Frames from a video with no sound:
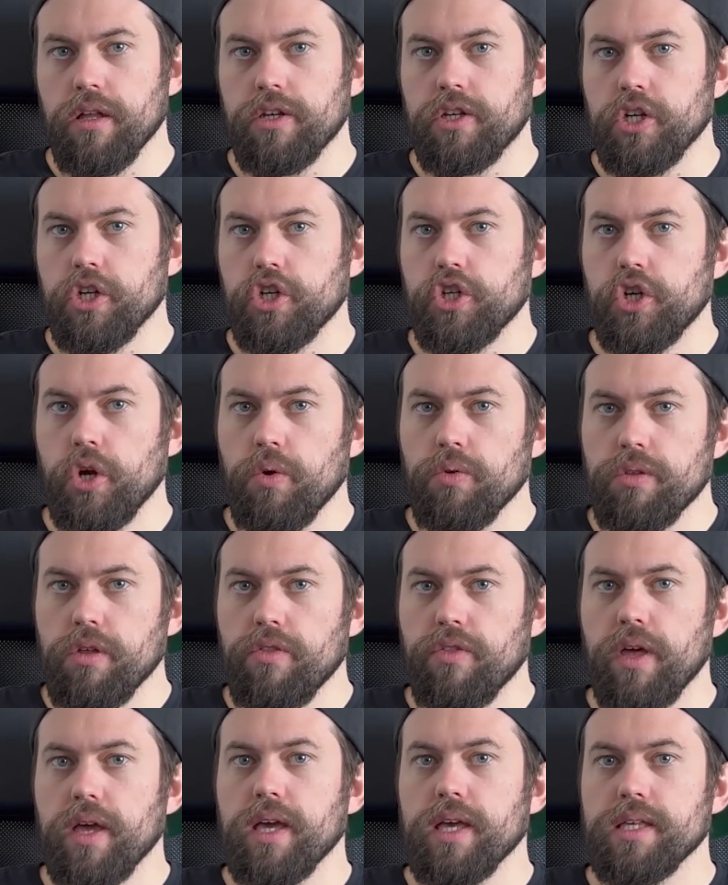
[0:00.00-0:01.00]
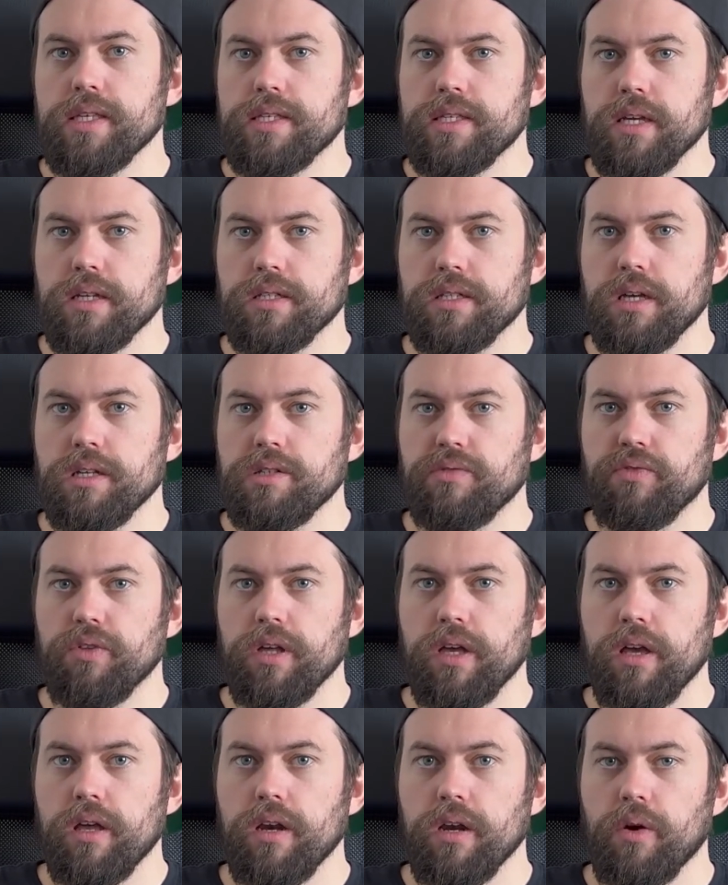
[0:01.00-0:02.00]
to show that they can
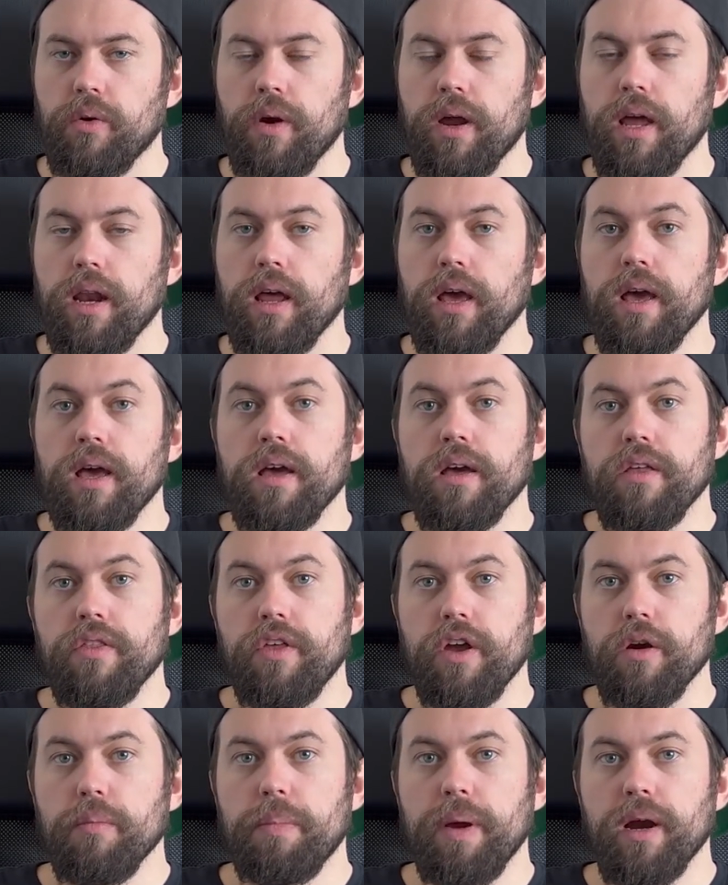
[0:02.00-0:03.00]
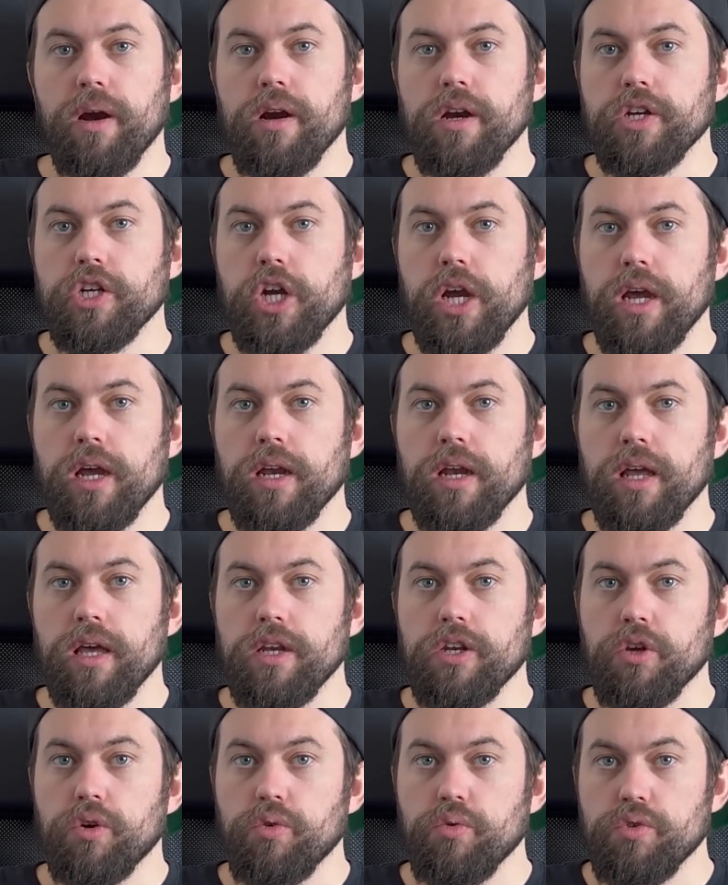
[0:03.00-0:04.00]
successfully integrate their parachain
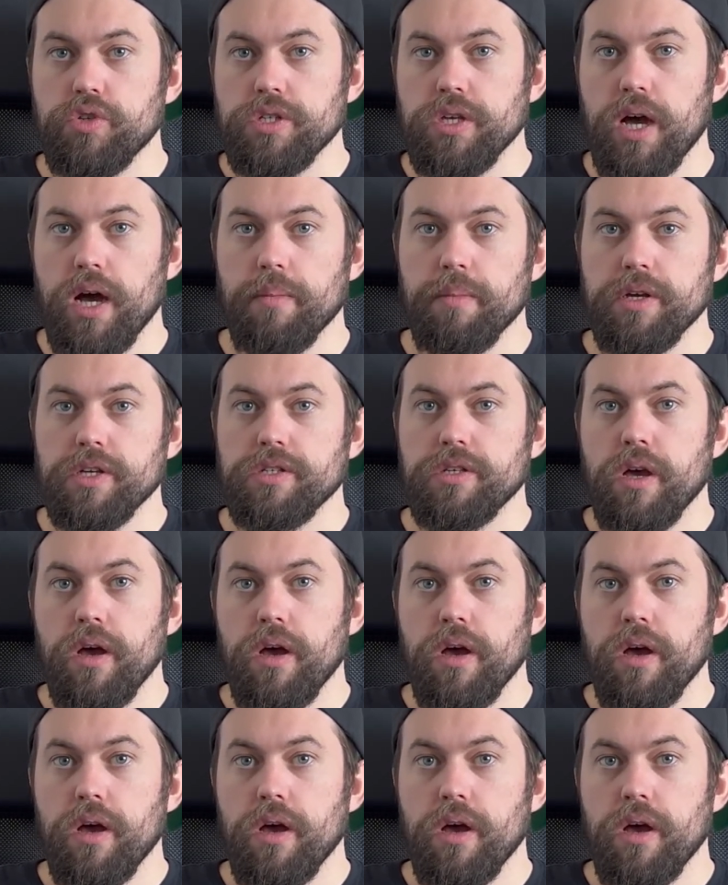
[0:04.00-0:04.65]
into Kusama's,